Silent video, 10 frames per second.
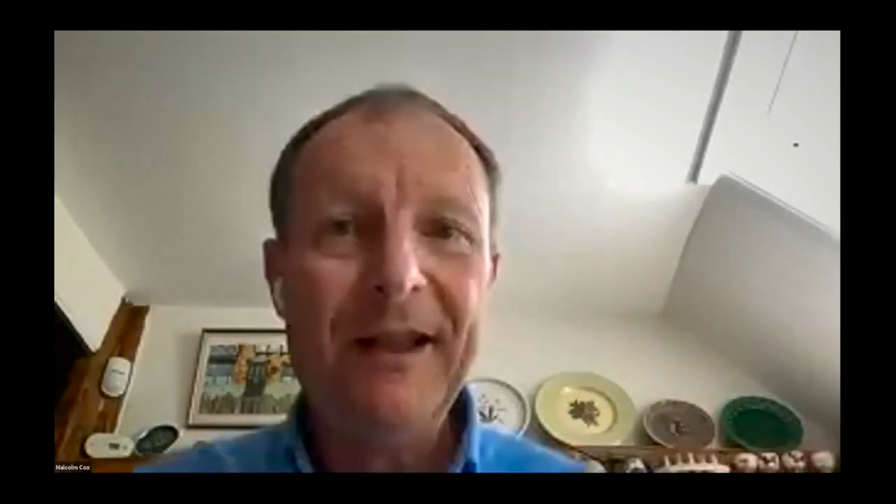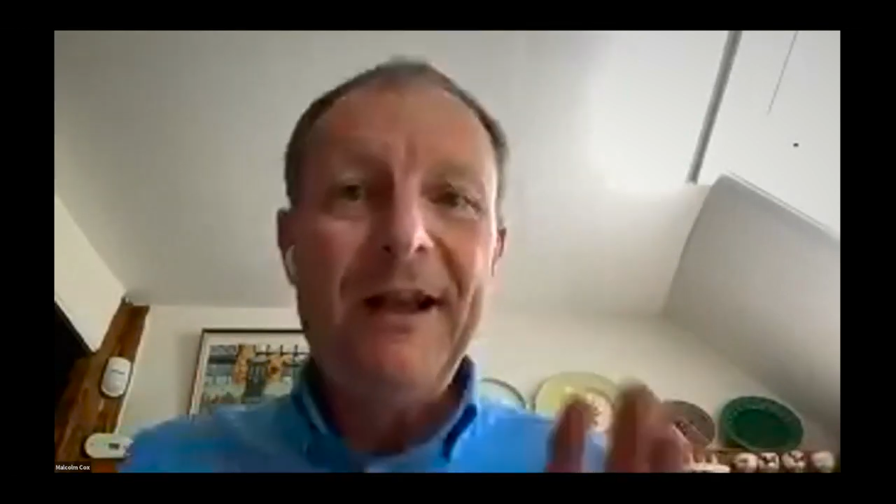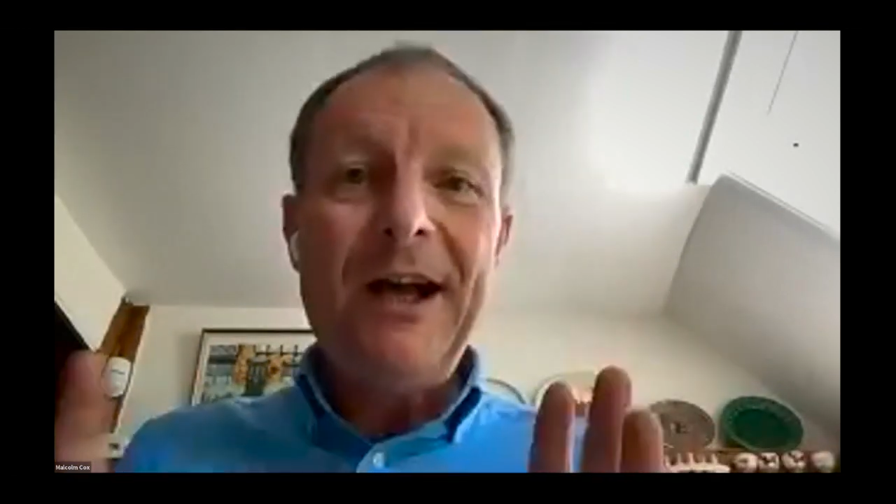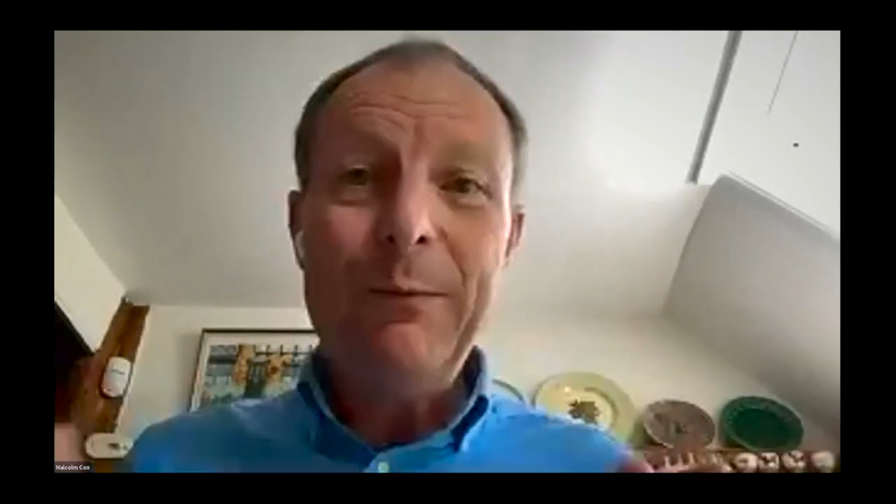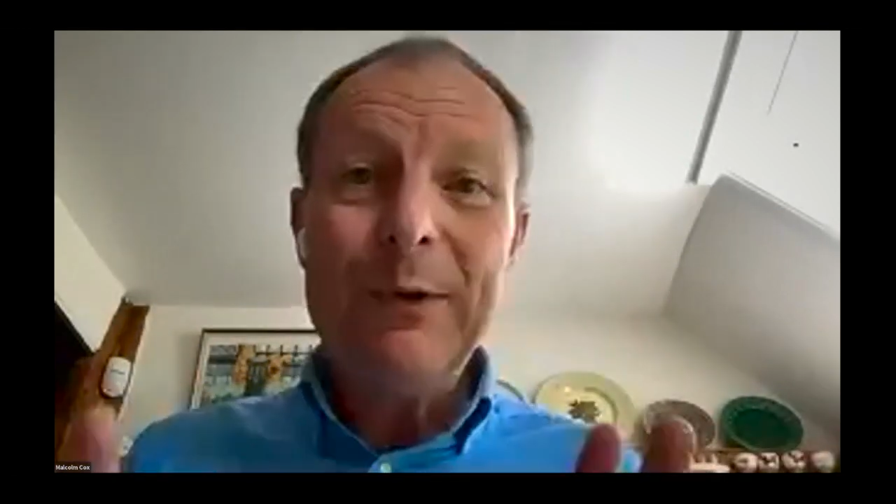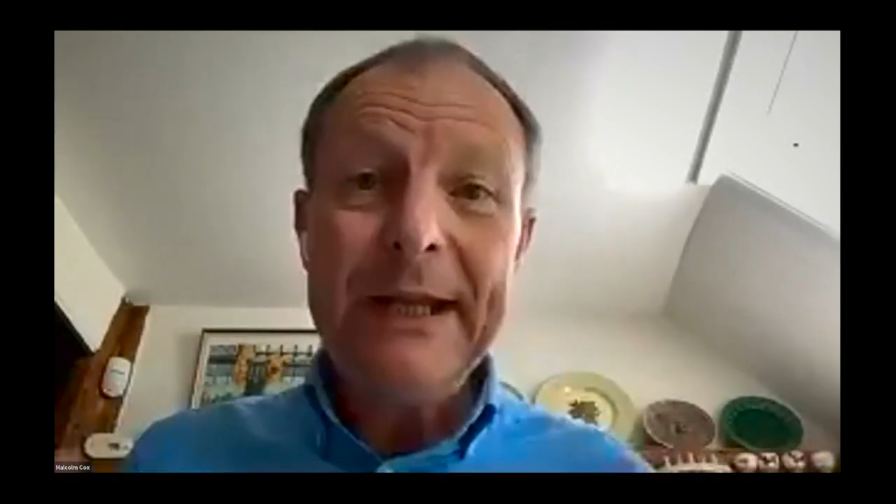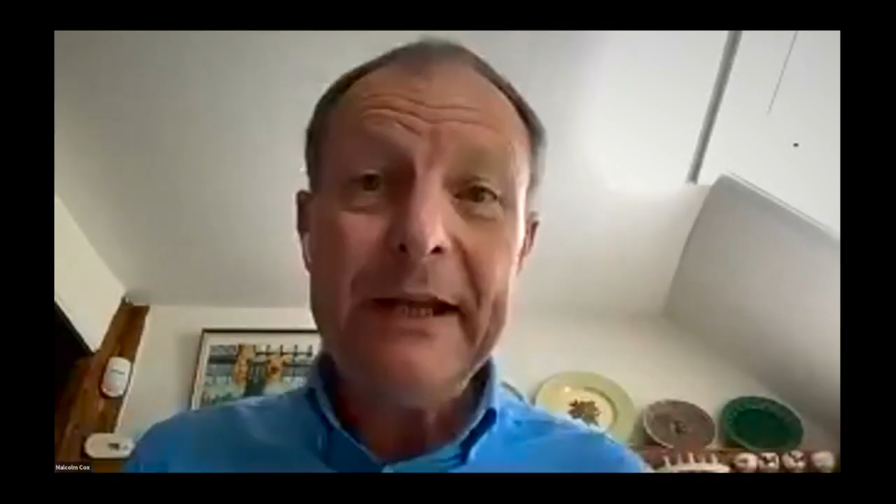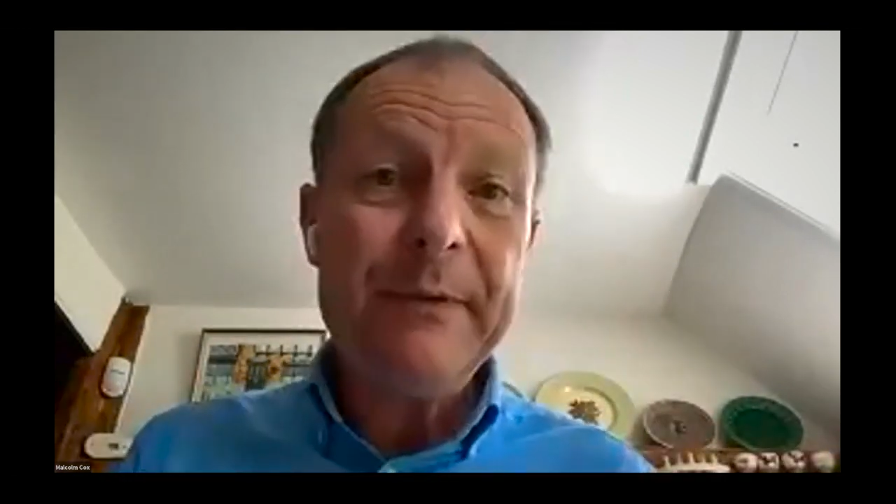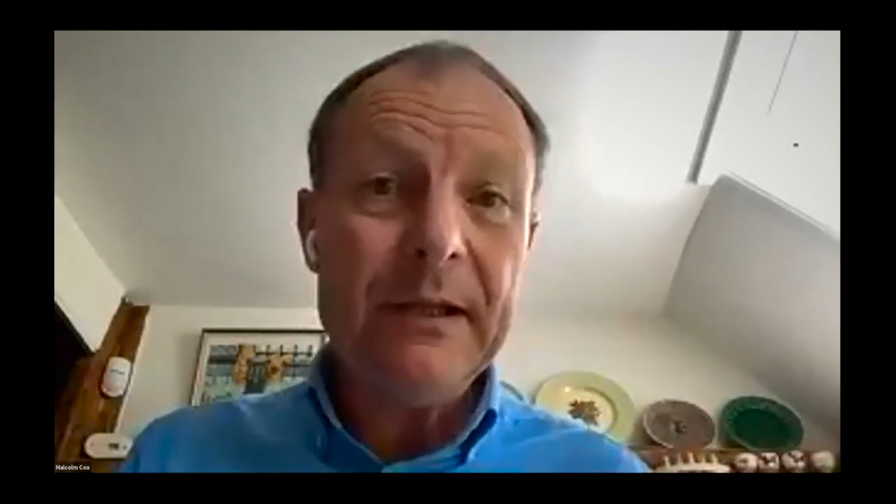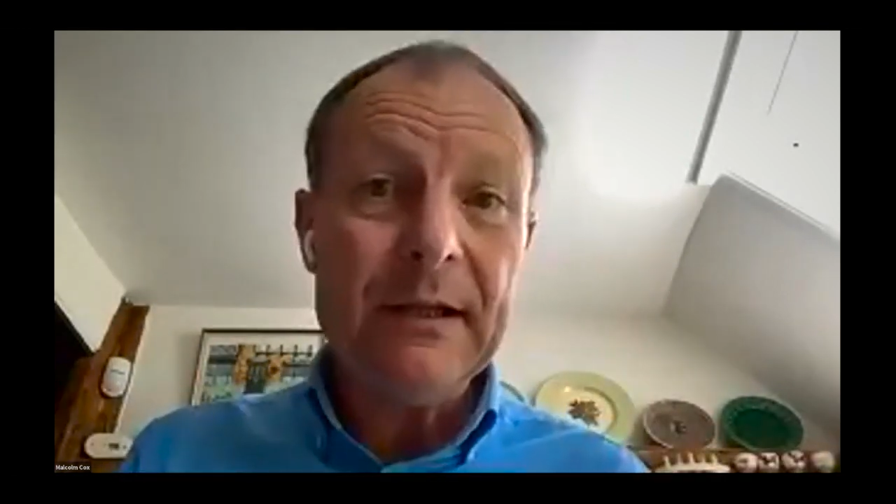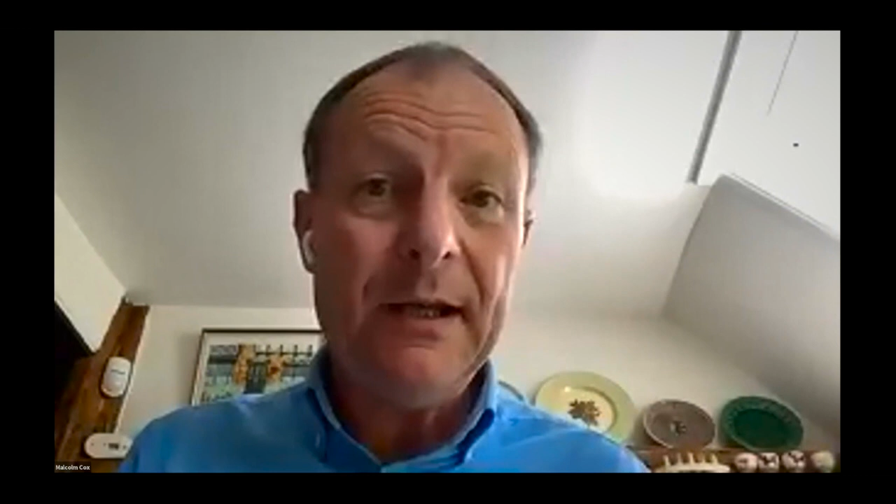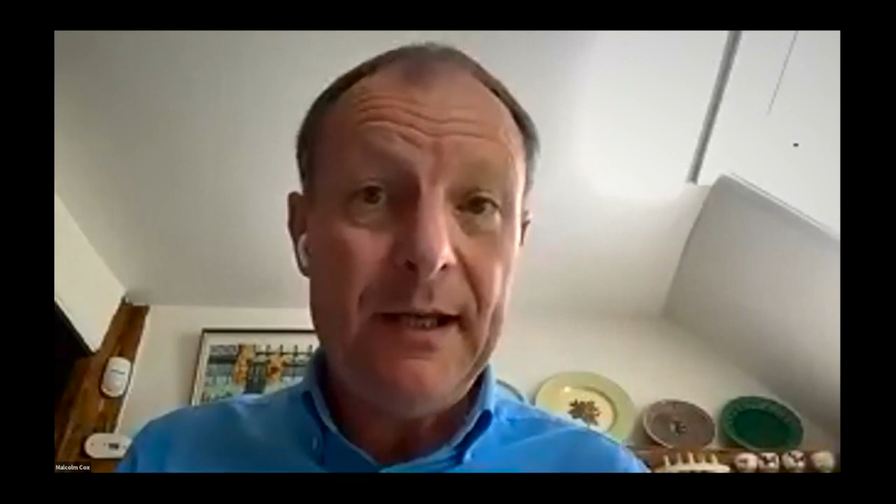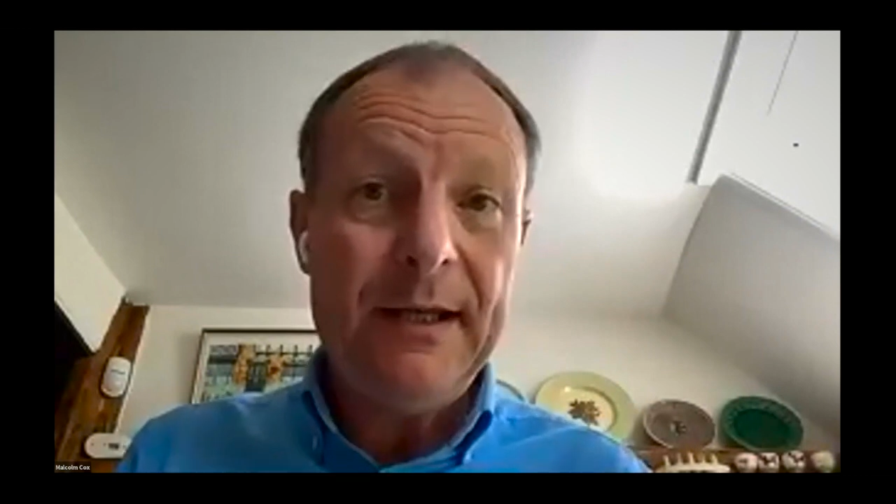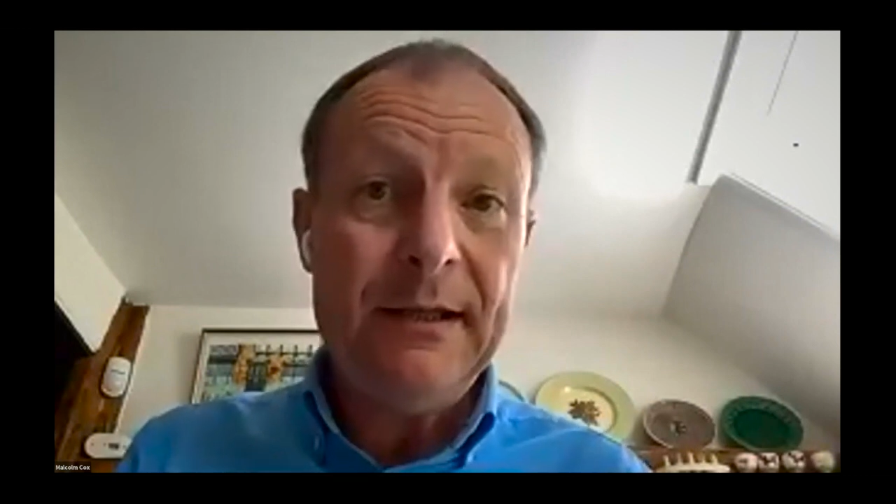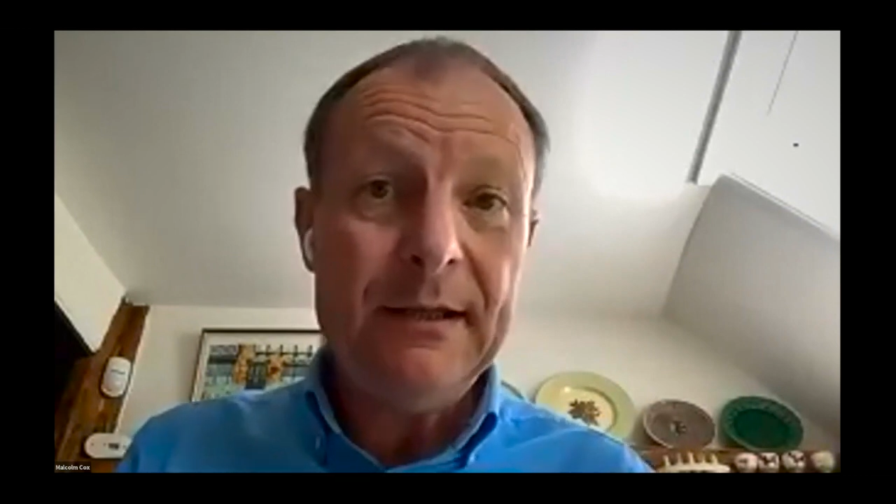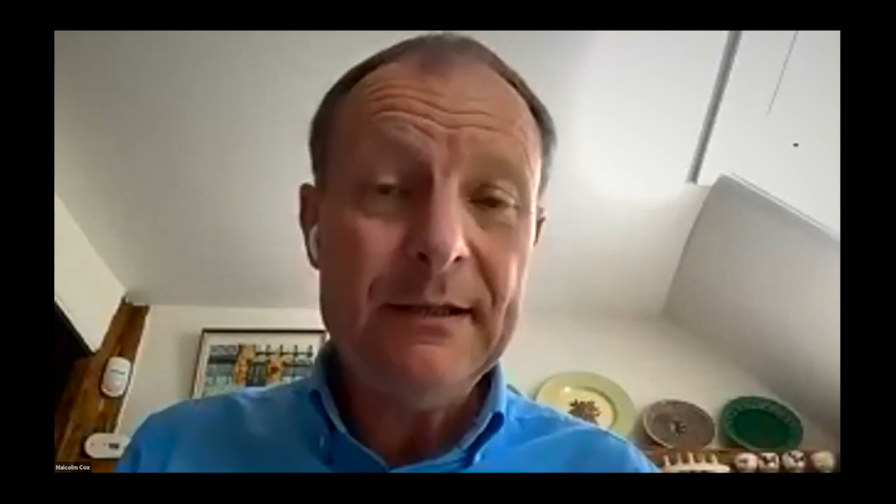I'm willing to be the guy